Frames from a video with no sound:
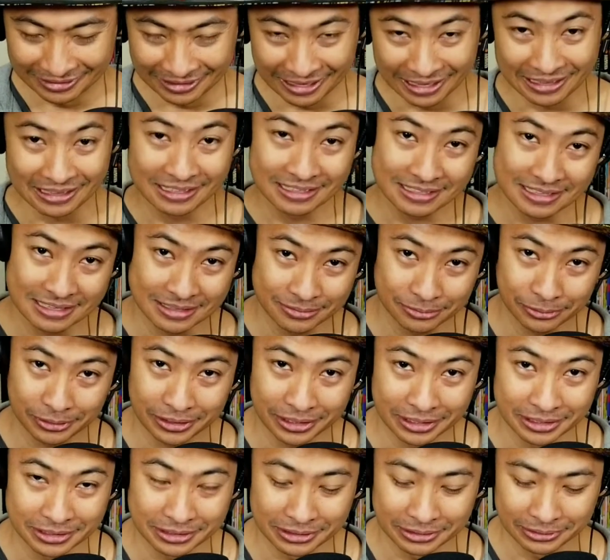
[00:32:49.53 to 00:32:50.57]
And this is what
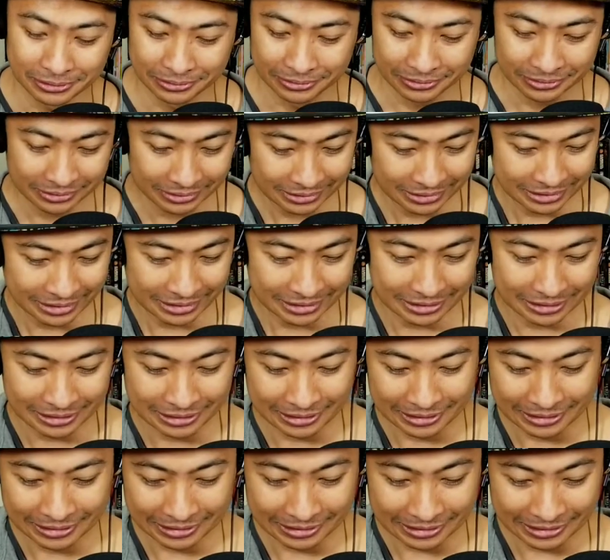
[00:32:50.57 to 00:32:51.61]
I do.
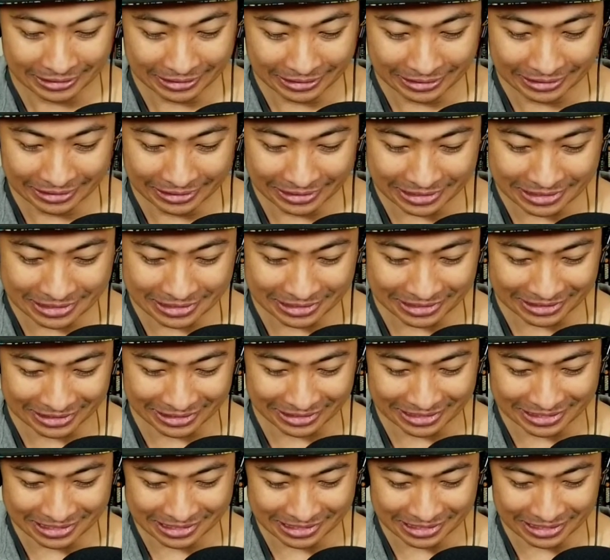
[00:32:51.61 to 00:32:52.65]
Uh, let's look at
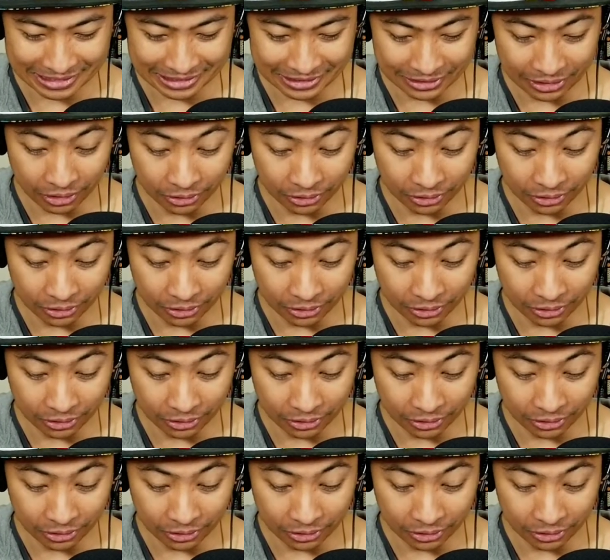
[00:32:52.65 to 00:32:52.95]
this next.